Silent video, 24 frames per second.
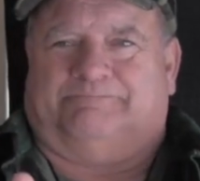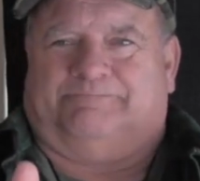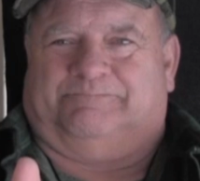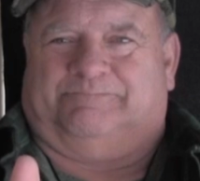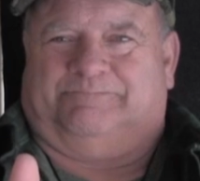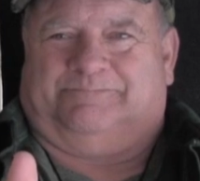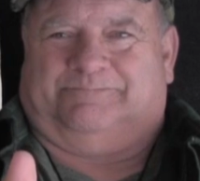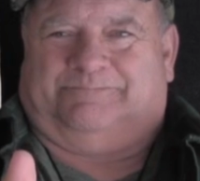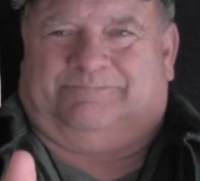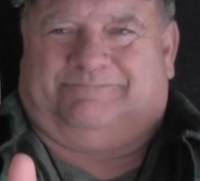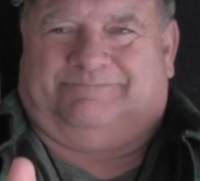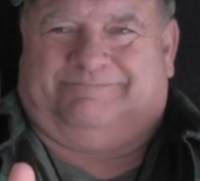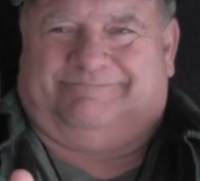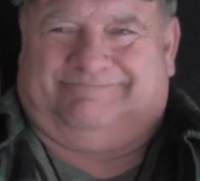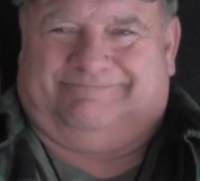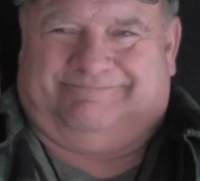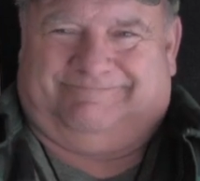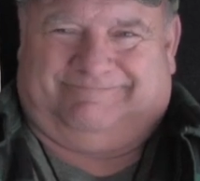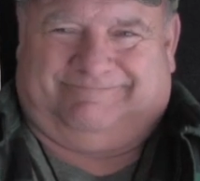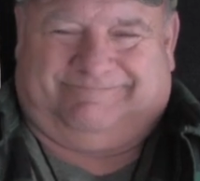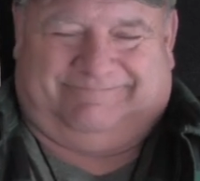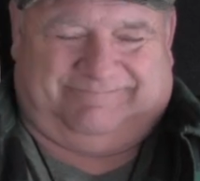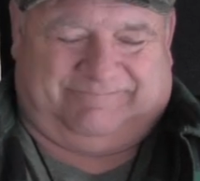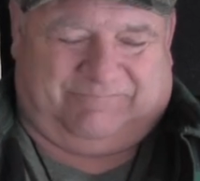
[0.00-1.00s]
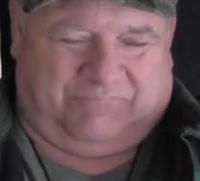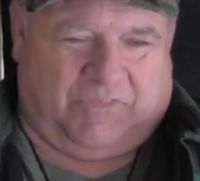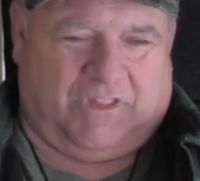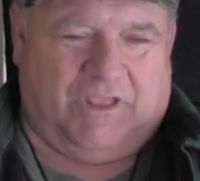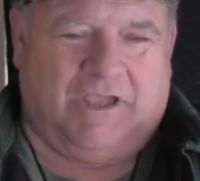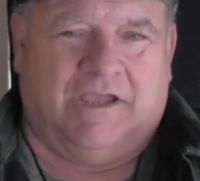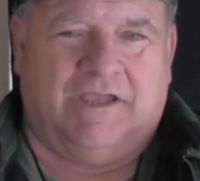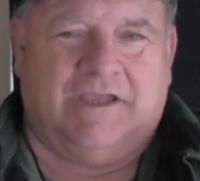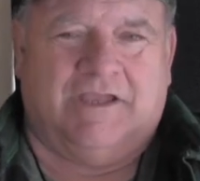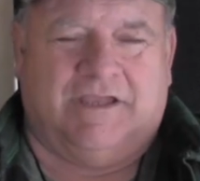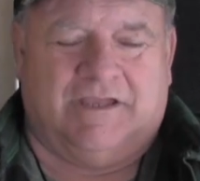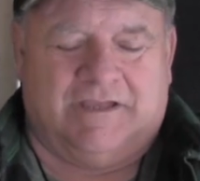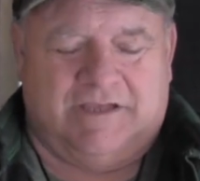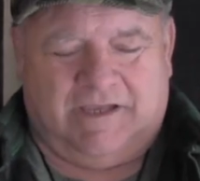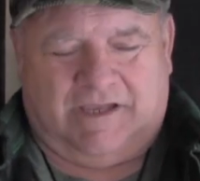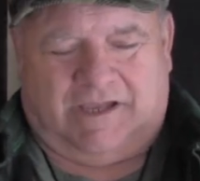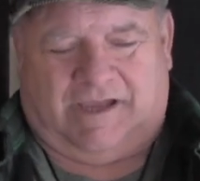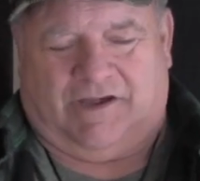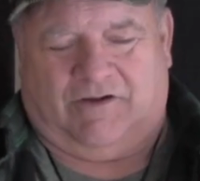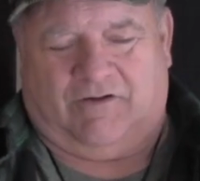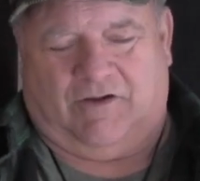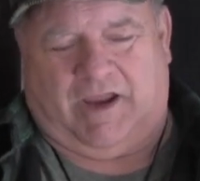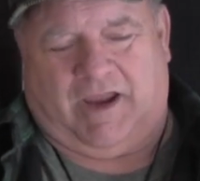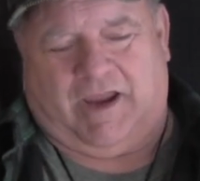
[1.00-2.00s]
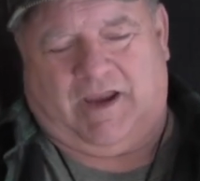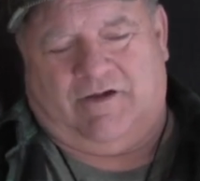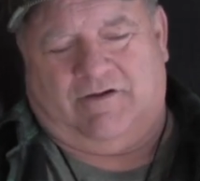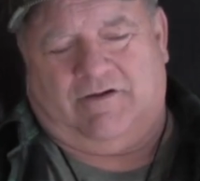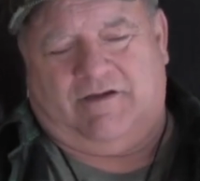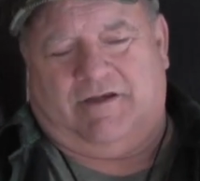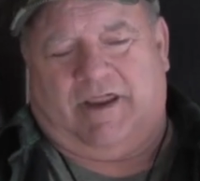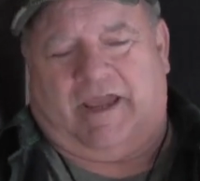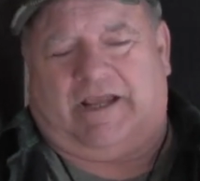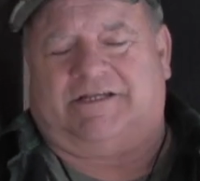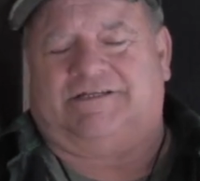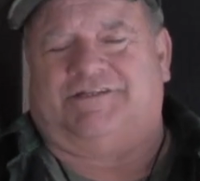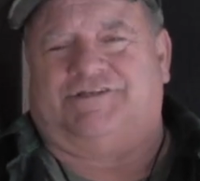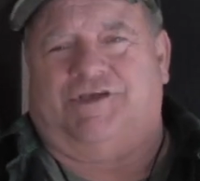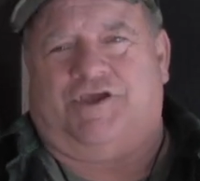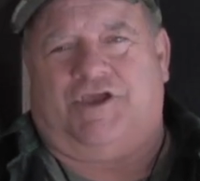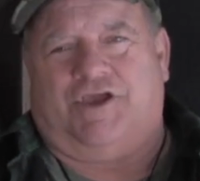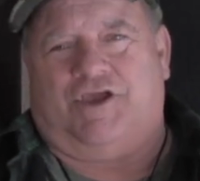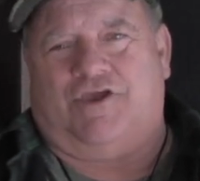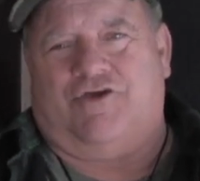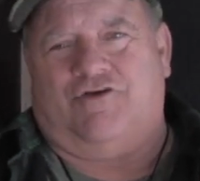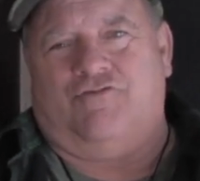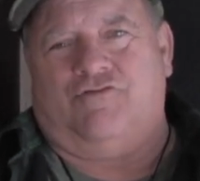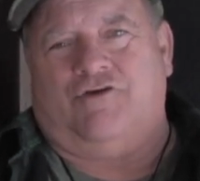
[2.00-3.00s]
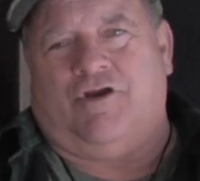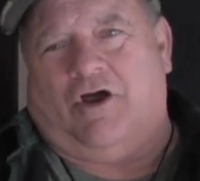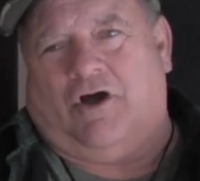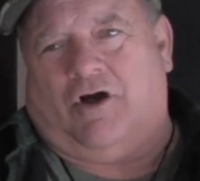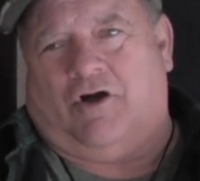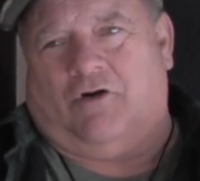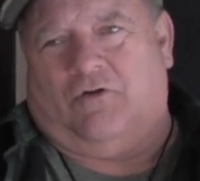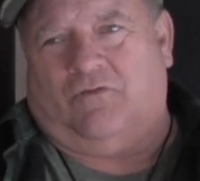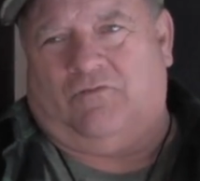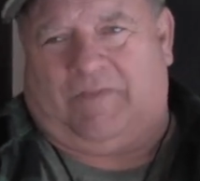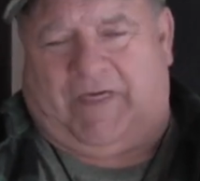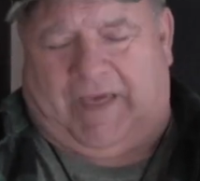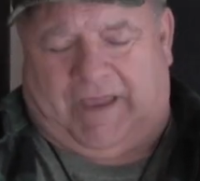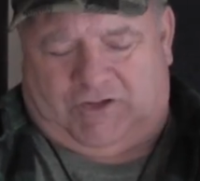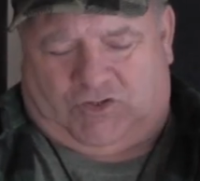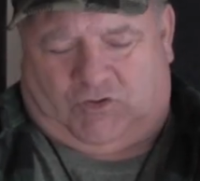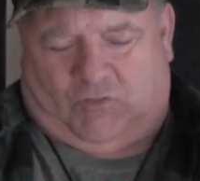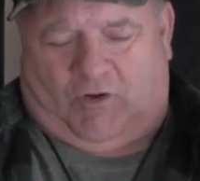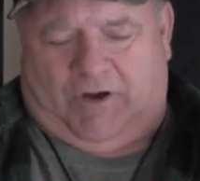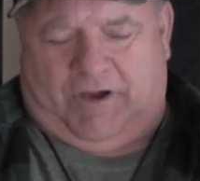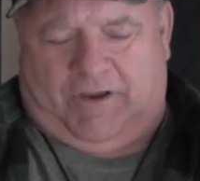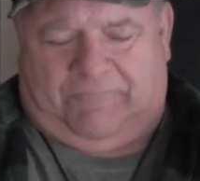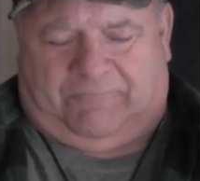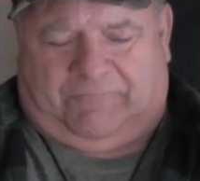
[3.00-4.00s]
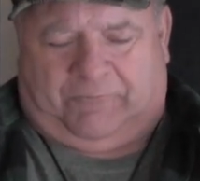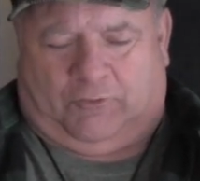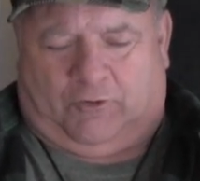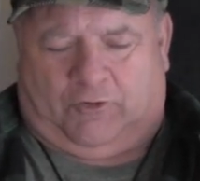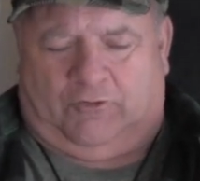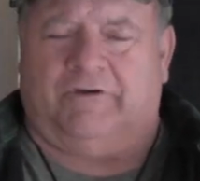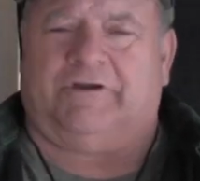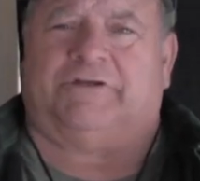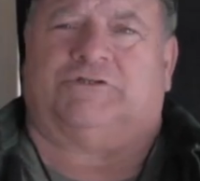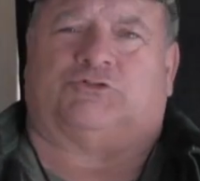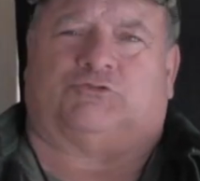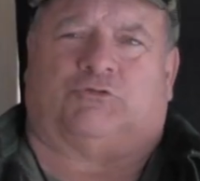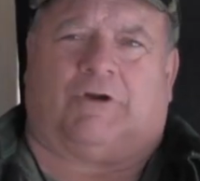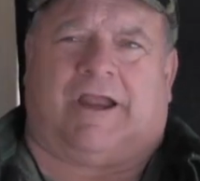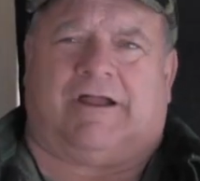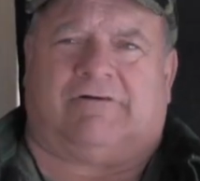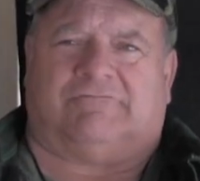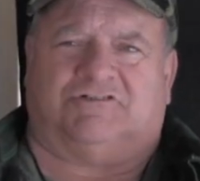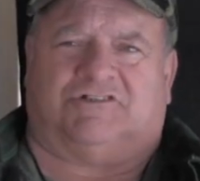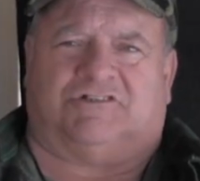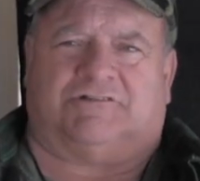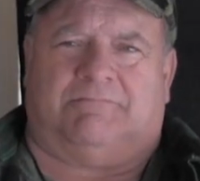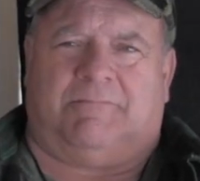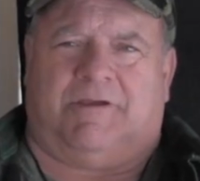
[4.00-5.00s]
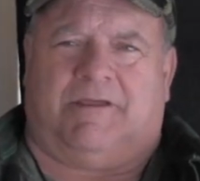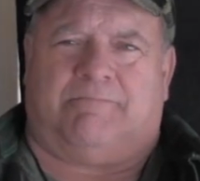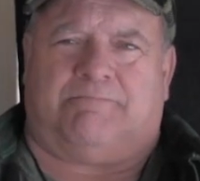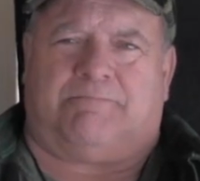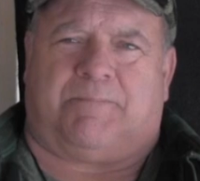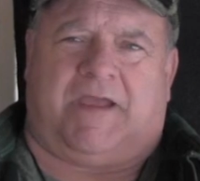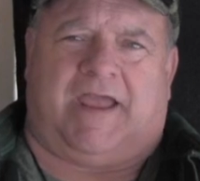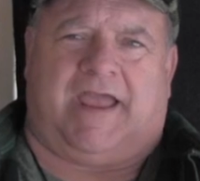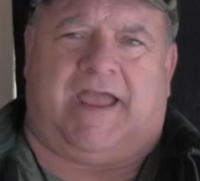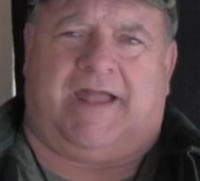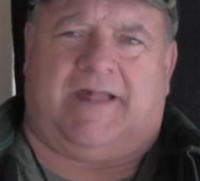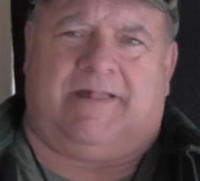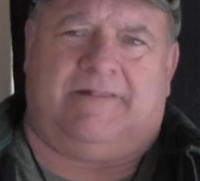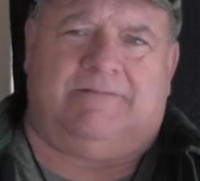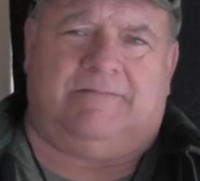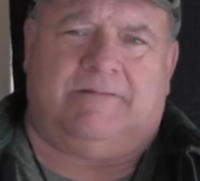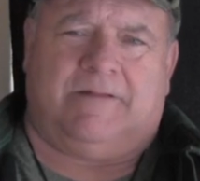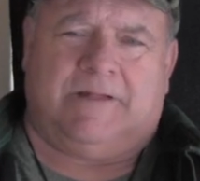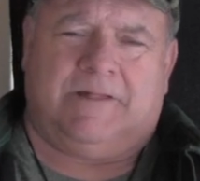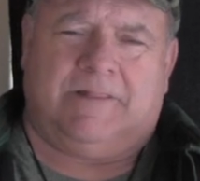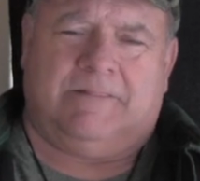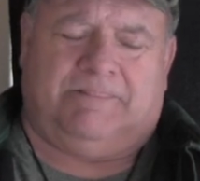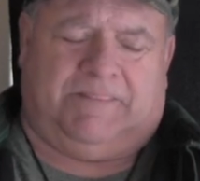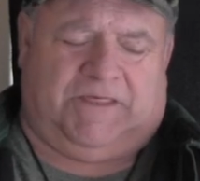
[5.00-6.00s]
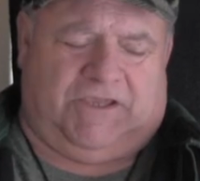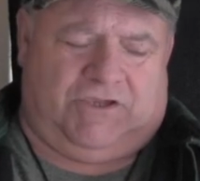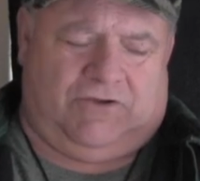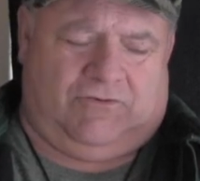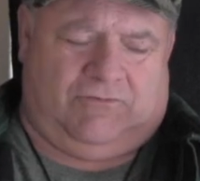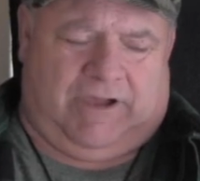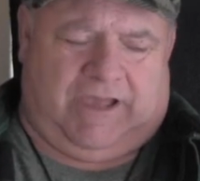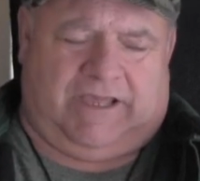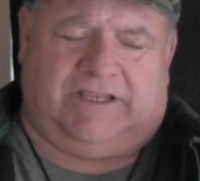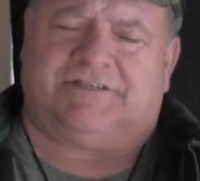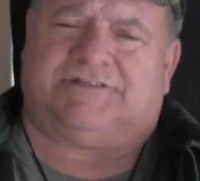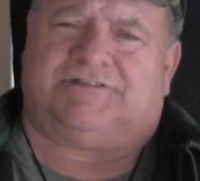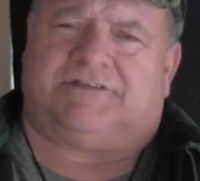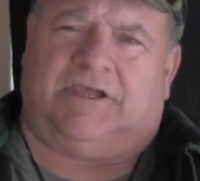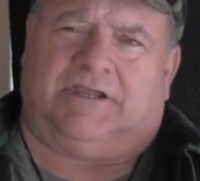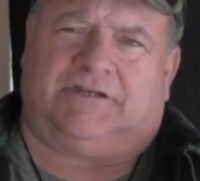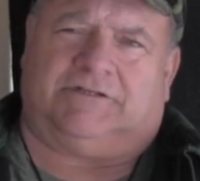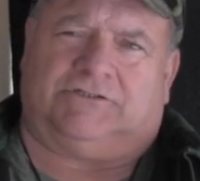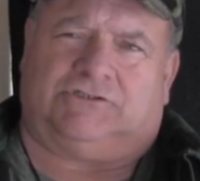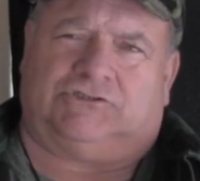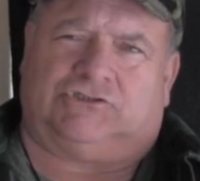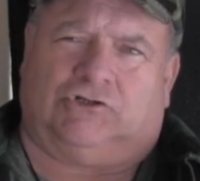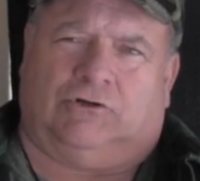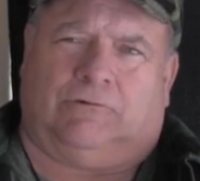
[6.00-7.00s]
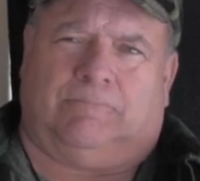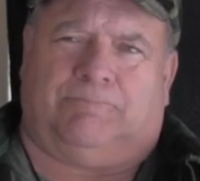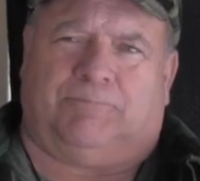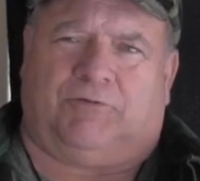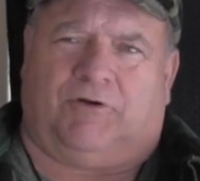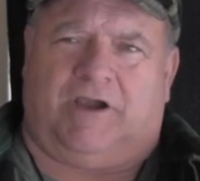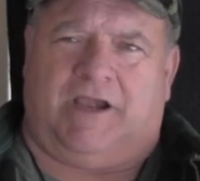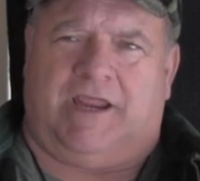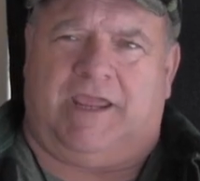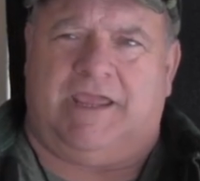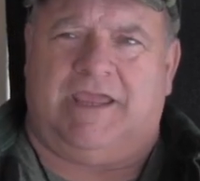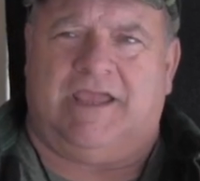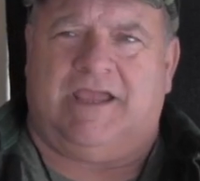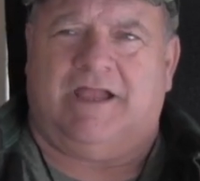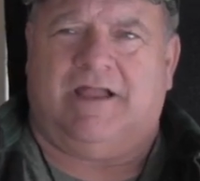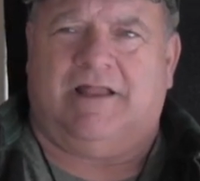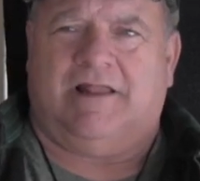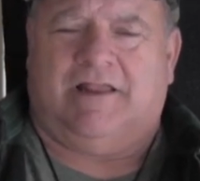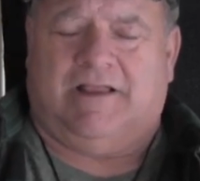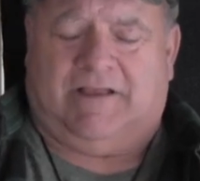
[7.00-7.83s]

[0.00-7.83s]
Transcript: and next thing you know, that 24-inch round cement pad that you had sitting so pretty,